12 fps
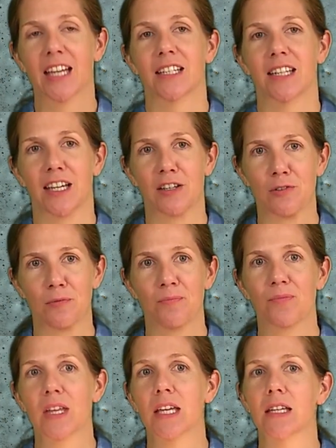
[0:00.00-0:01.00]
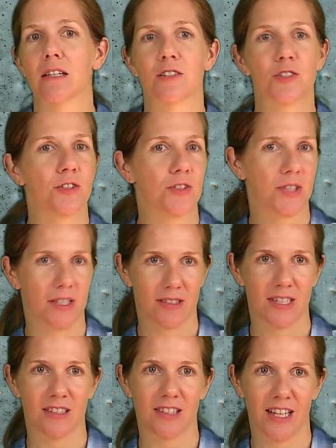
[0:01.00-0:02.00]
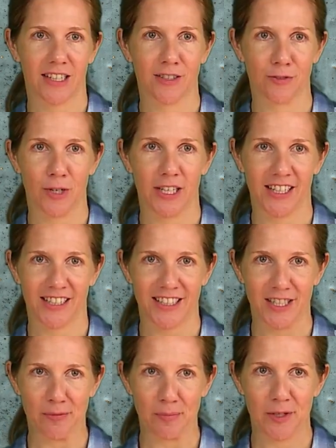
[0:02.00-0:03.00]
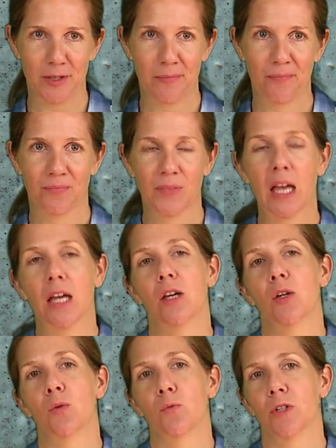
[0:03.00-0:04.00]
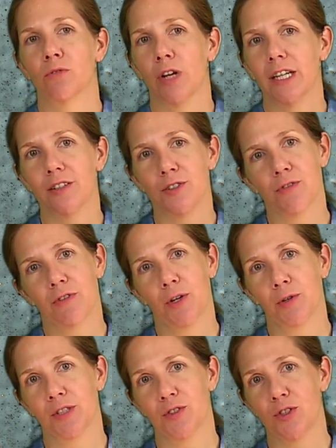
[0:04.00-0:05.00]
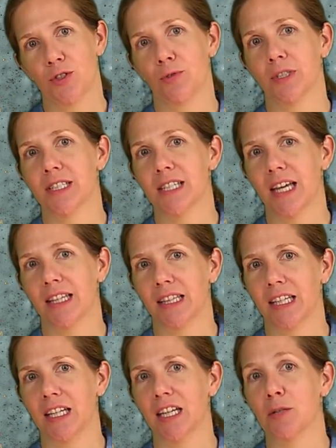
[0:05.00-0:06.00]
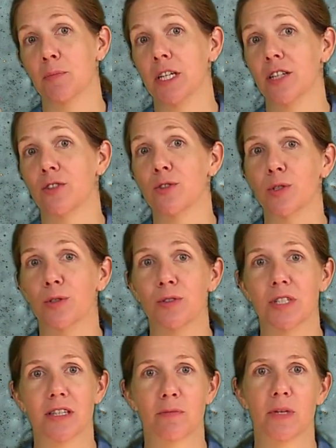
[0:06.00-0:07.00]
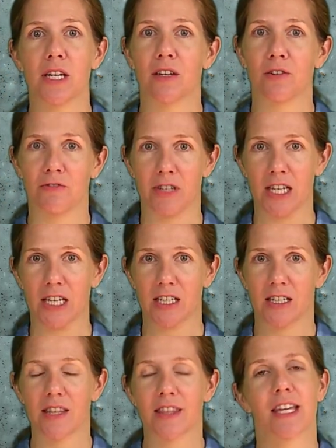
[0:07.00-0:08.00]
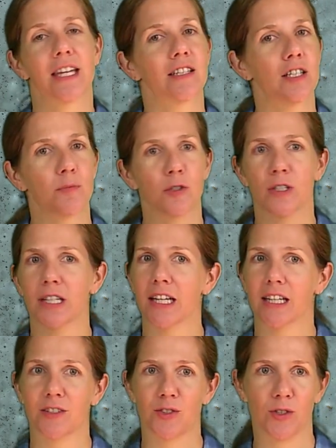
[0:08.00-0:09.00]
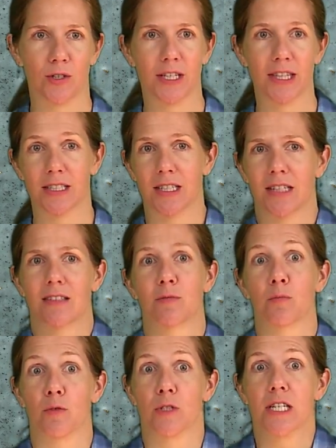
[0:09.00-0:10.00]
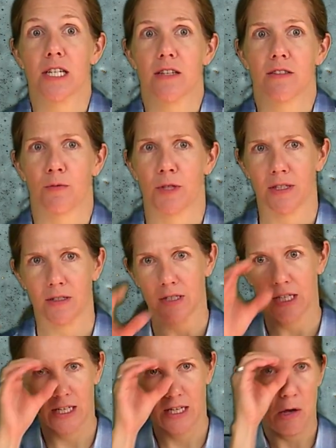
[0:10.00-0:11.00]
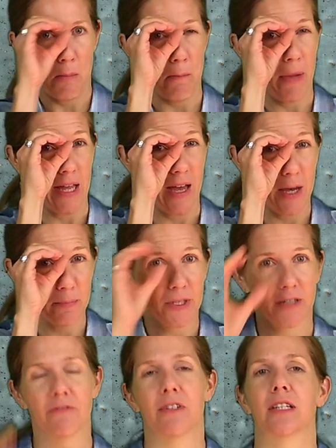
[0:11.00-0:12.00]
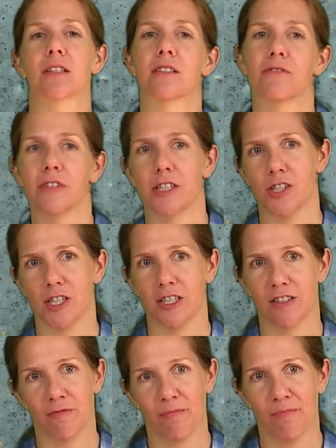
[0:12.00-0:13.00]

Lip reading: Now, here's your 60-second writing tip. When writers focus too intently on being true to the POV, they end up creating a story that doesn't breathe, with a myopic field of vision.